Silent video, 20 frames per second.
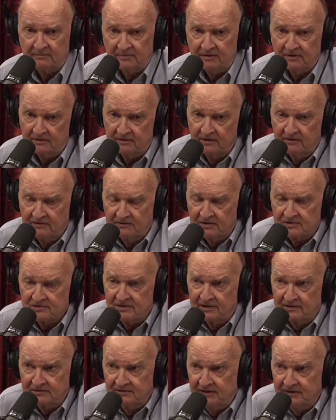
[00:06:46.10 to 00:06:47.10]
just like
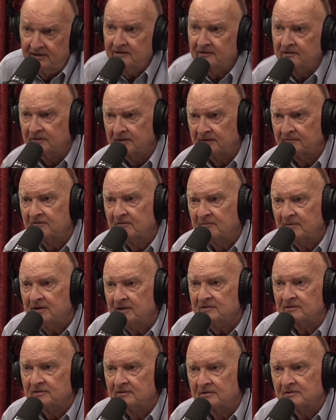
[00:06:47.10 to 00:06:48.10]
today,
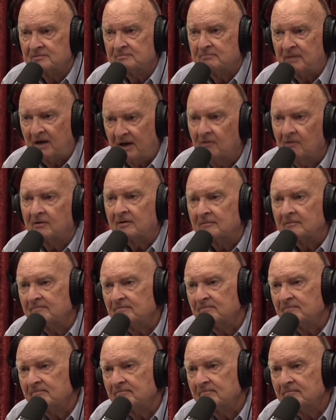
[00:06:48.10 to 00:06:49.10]
information is power.
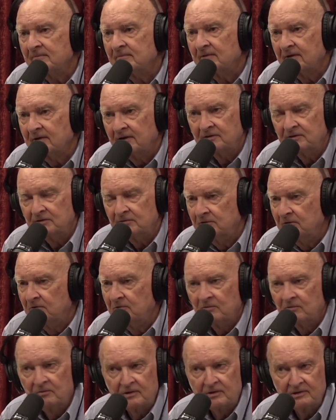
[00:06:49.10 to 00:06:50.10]
Right. And you don't
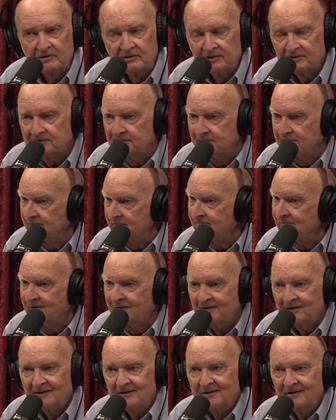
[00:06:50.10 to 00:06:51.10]
want to let your
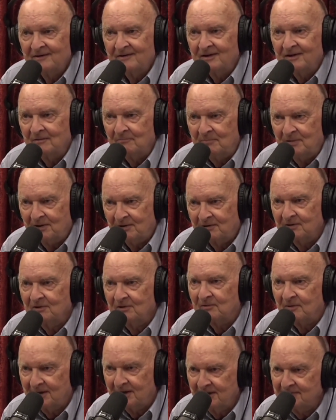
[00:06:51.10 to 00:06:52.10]
imperial
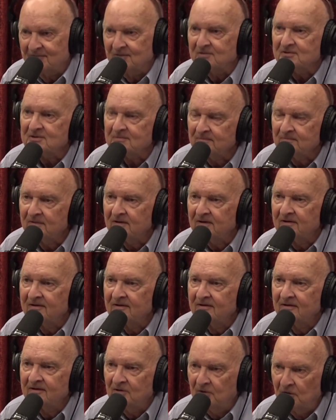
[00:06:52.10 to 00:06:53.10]
rivals
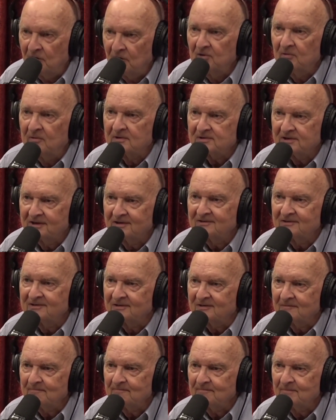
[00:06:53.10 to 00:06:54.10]
know what's out there.
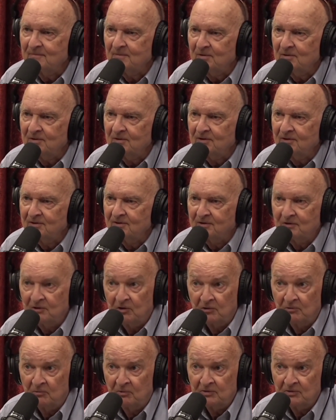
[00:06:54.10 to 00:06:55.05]
You don't want them